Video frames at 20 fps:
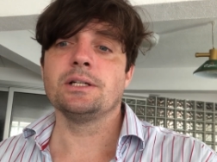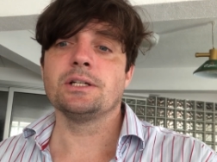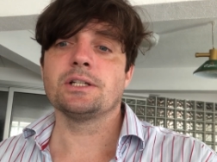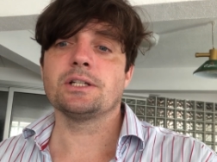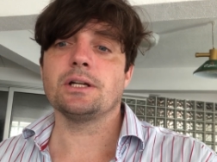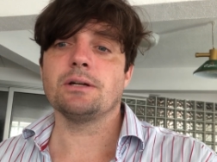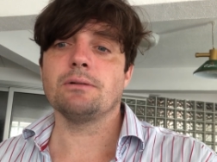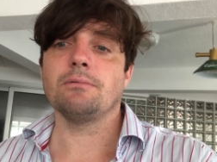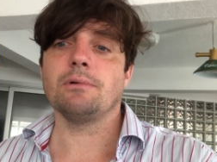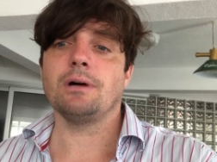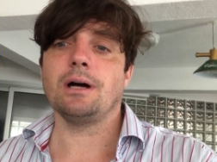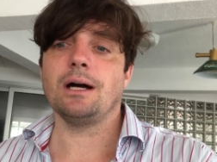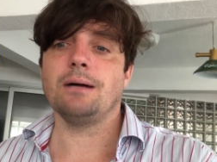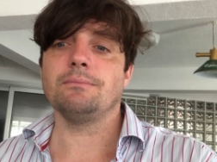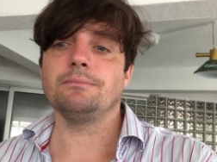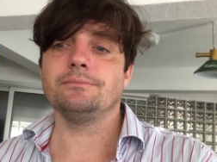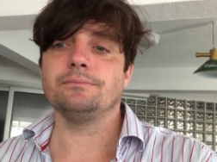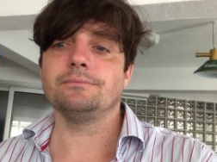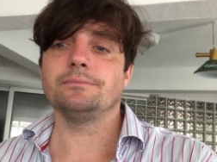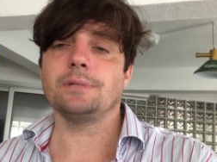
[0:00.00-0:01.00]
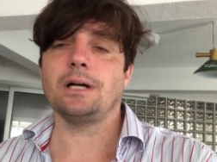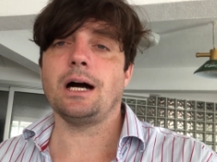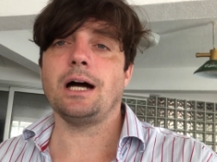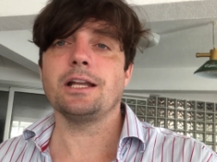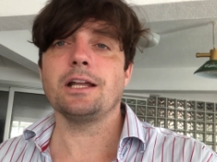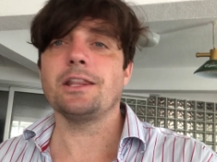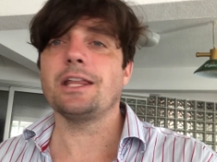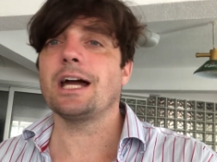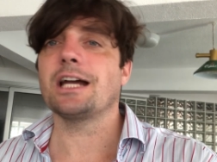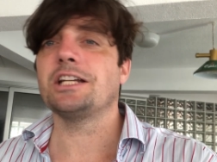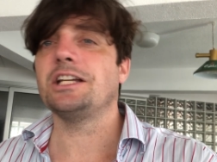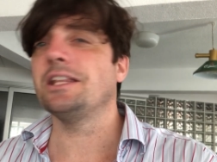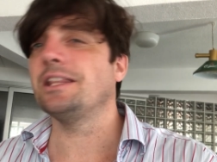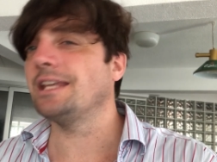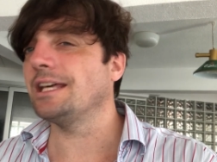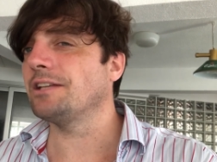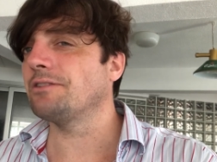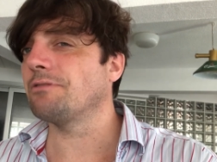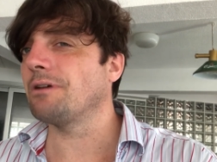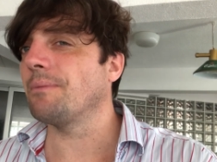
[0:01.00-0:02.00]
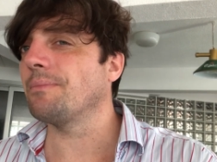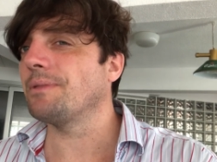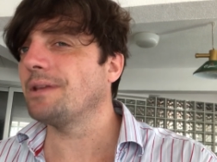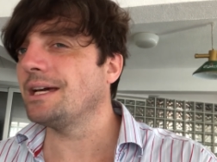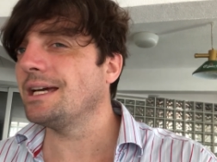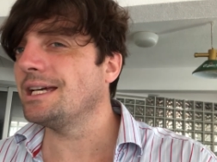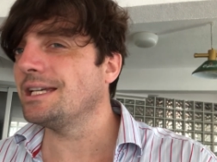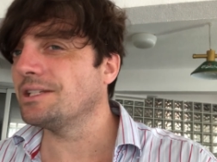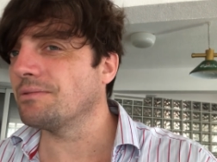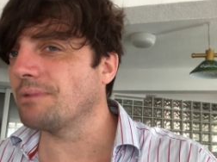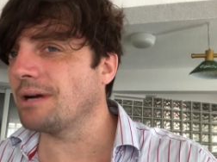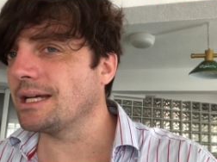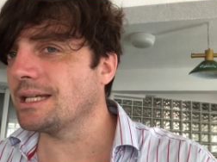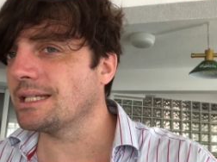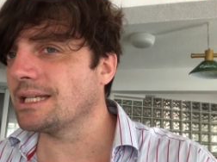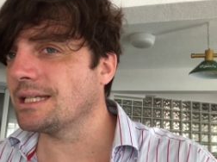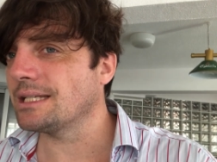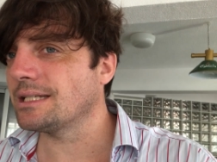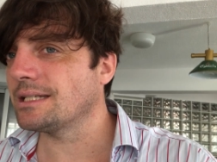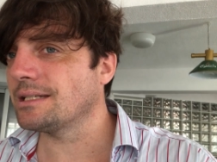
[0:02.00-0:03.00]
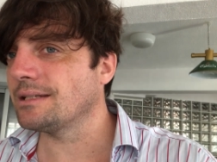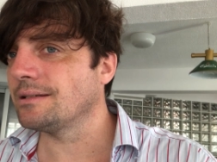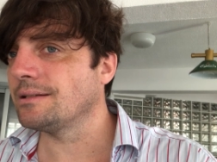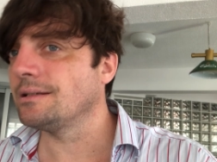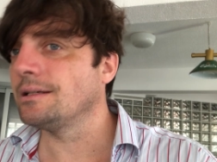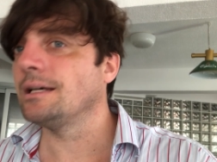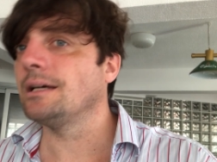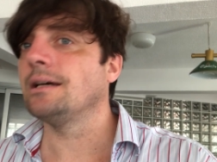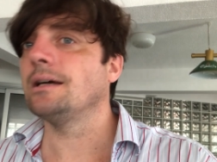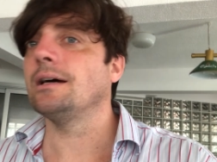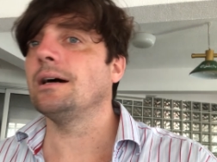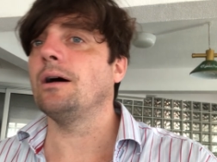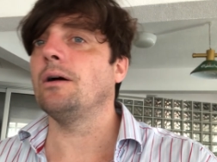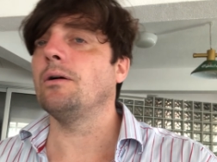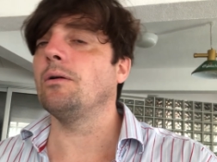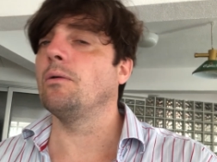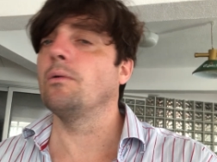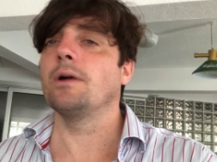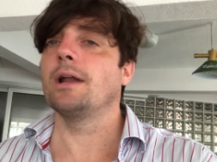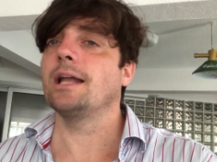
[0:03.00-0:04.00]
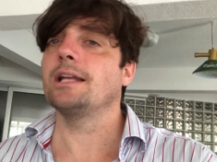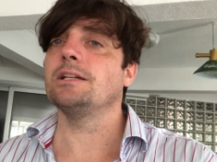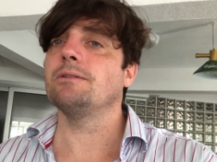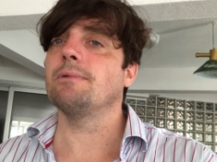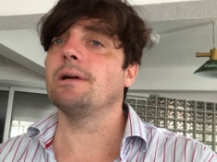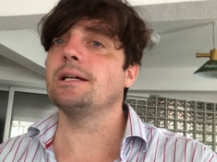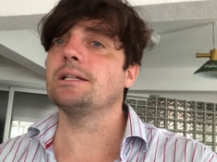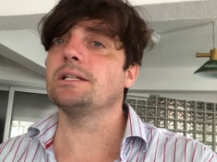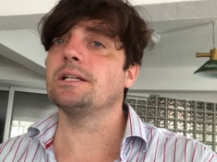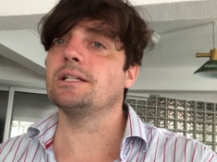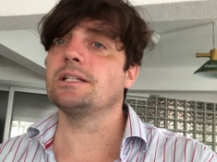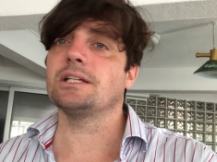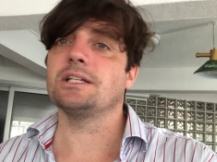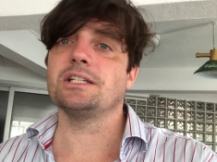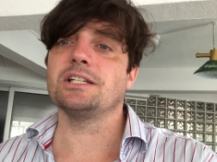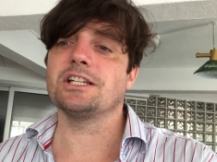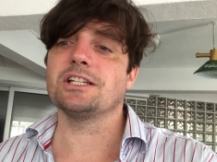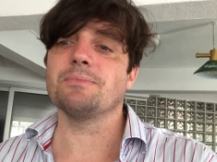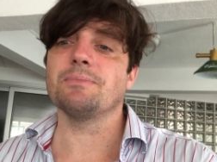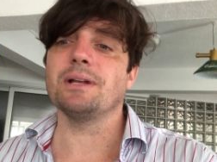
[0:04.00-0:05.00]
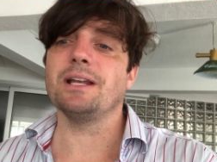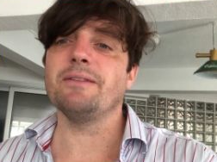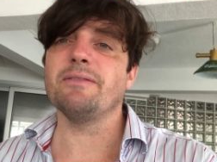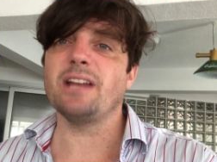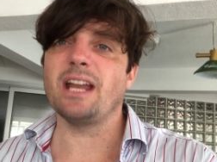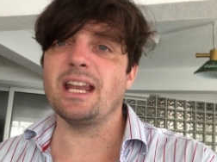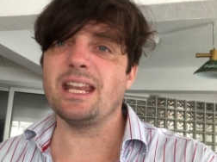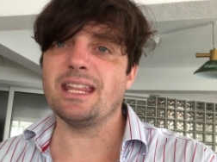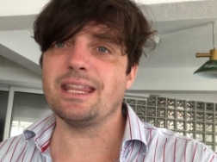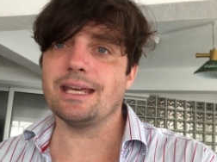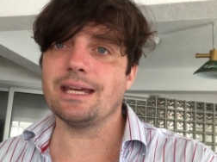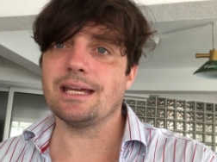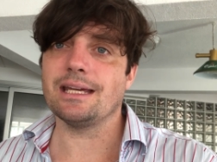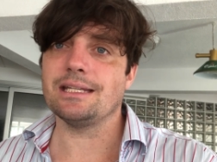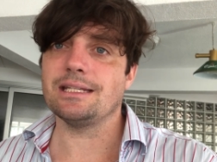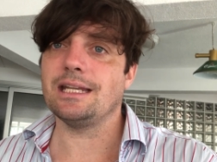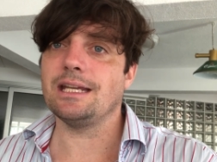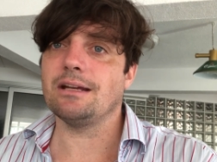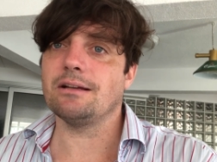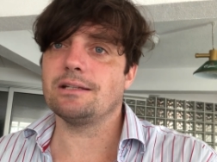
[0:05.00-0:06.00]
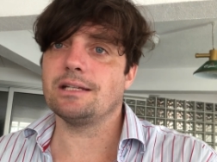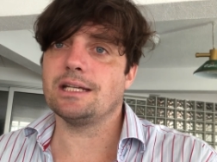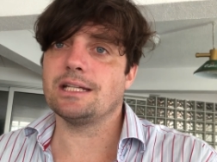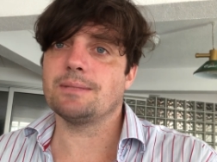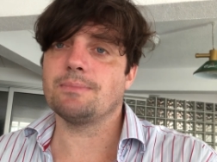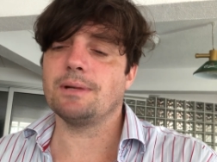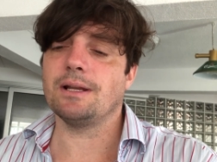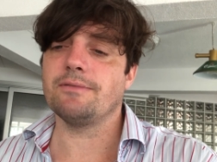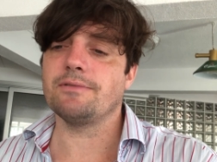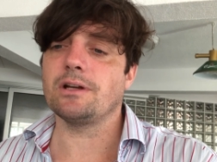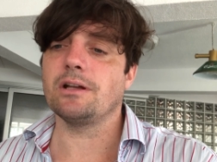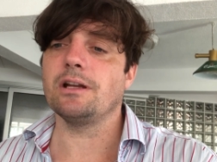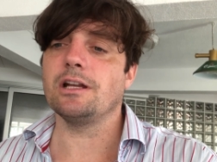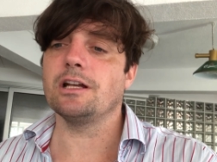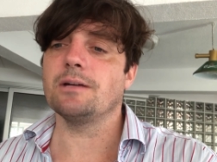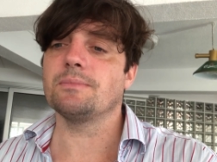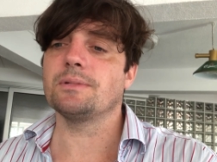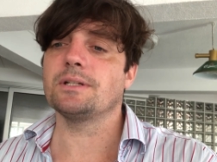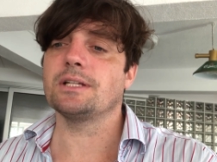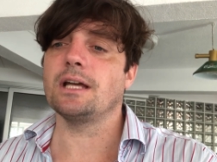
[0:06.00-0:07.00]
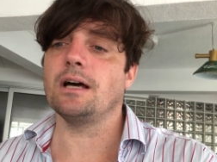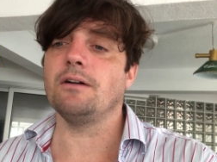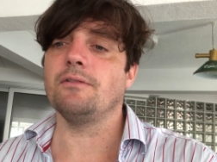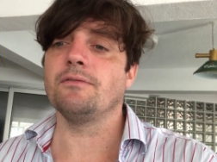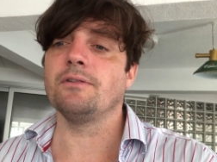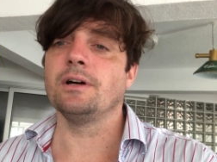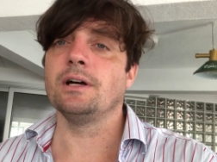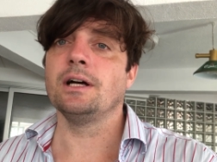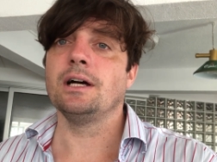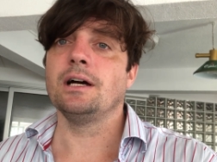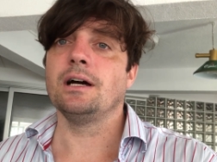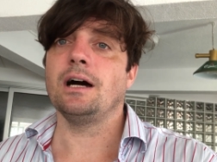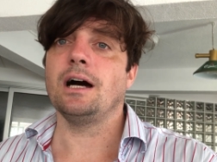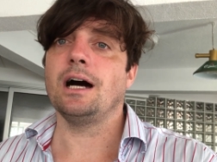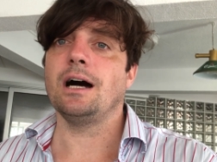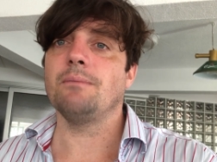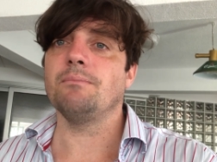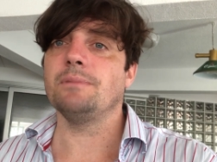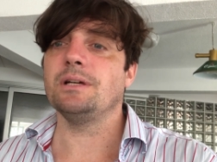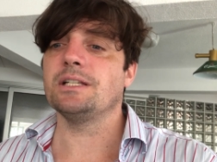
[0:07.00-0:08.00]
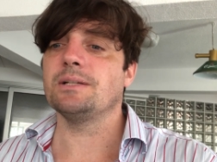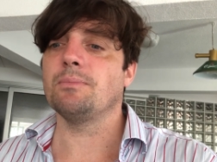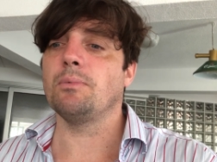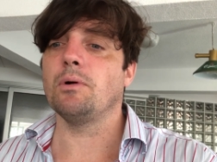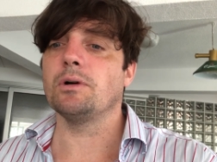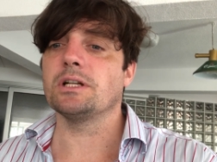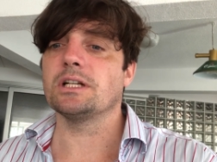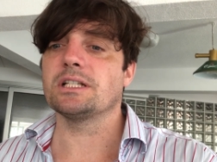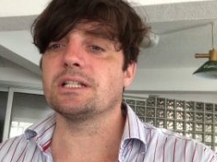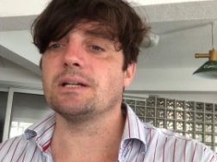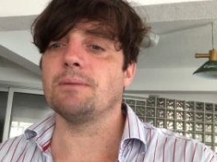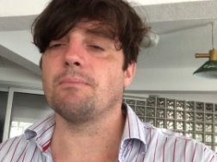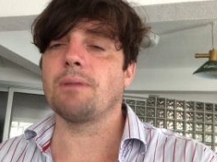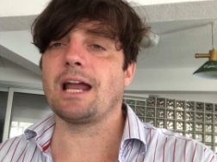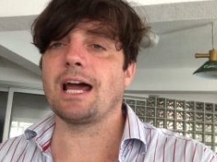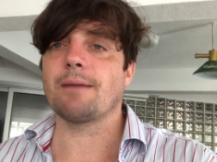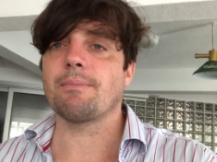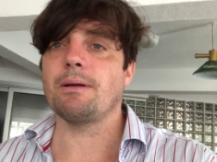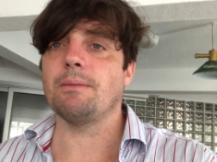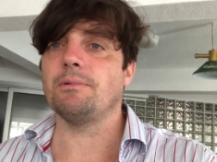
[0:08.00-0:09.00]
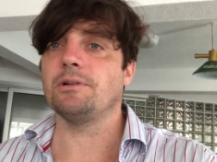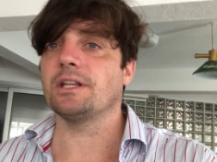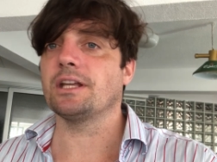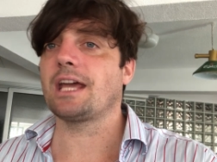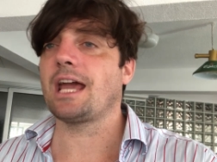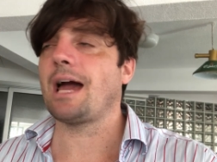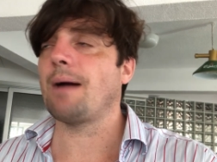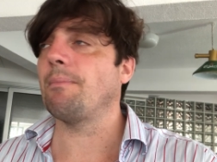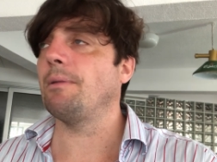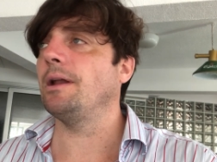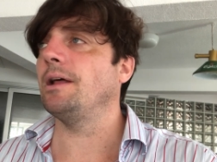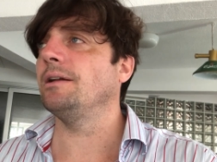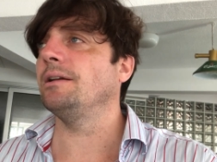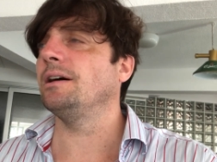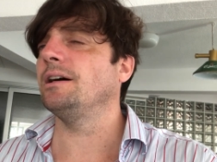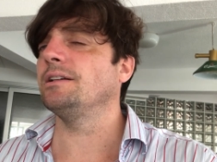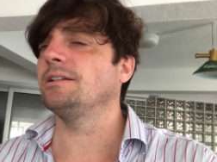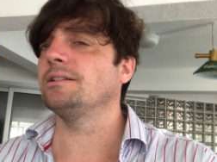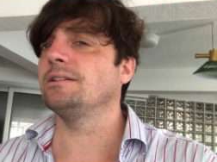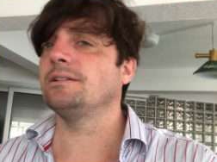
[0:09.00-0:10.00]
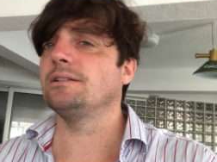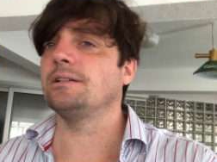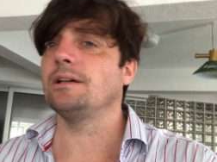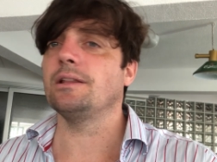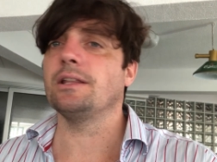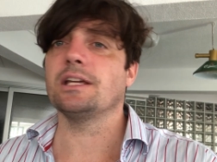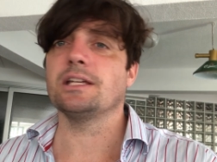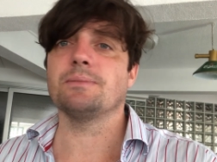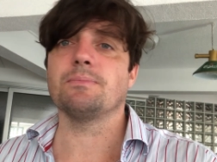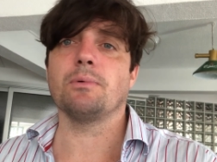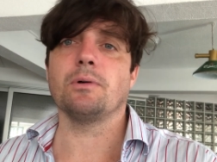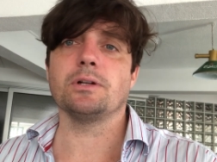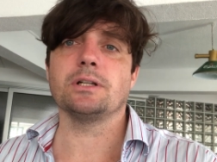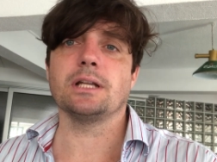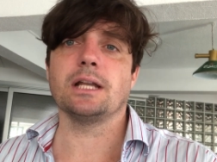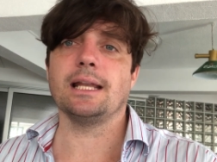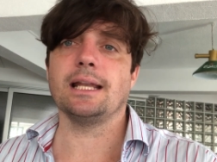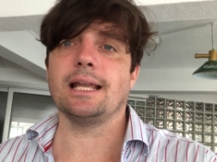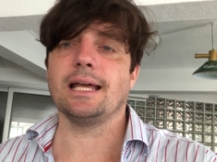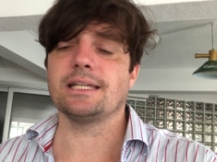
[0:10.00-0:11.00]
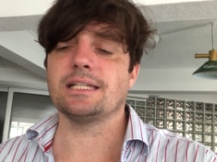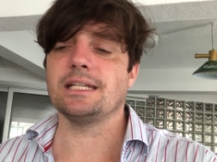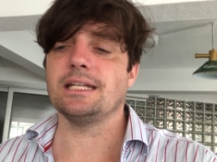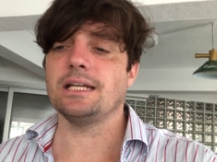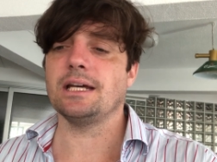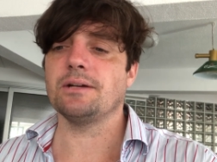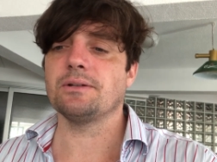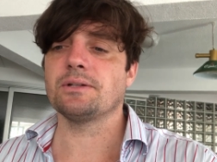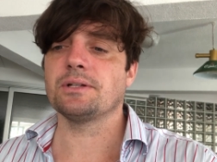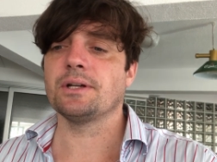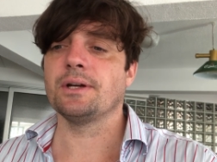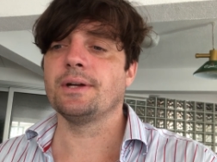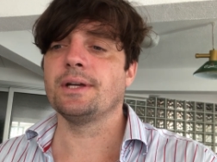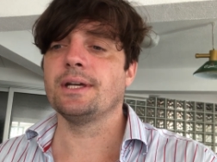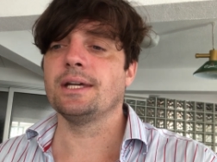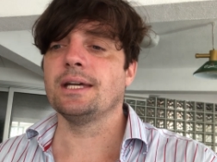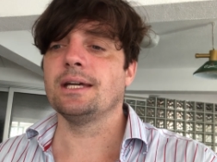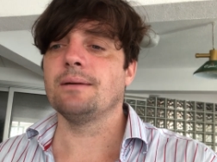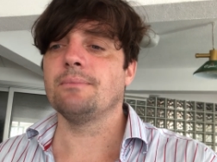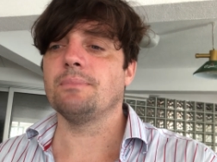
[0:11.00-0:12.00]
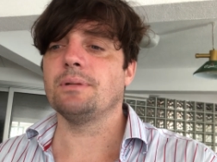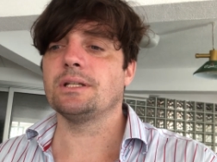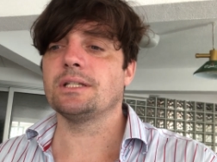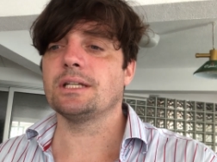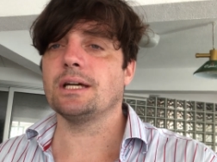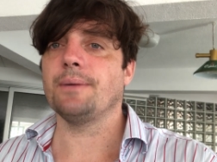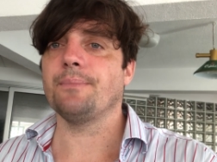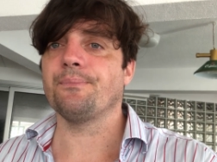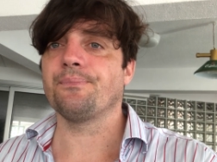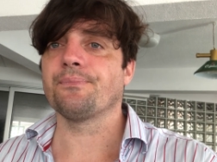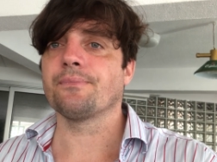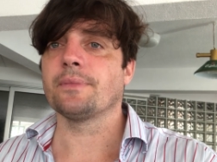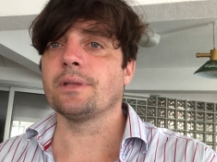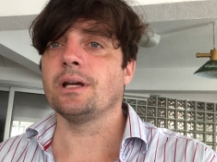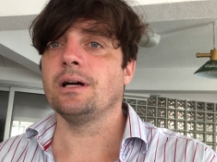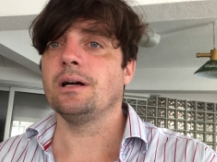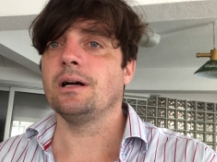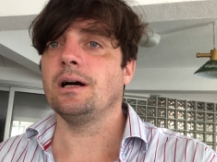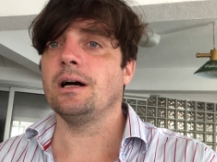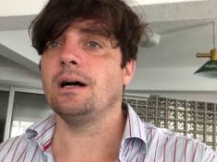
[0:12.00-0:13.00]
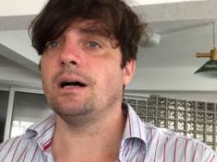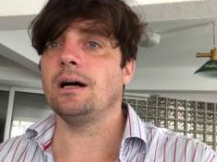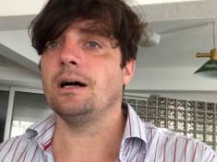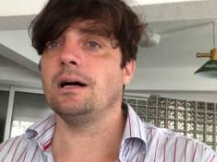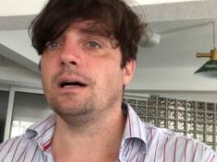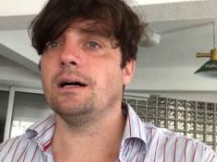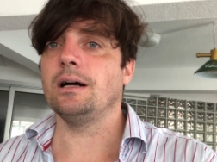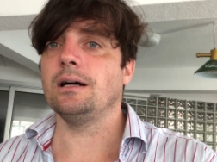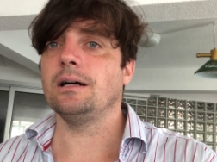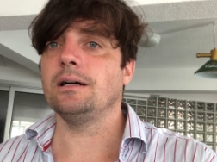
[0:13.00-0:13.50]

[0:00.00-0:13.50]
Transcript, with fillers: So um, I don't actually think Trump is a racist or an anti-racist because he doesn't believe in anything. He's an egotist, believes only in himself. Um, he's appointed some black people to the cabinet. I don't think he's appointed any Latinos. But um, uh,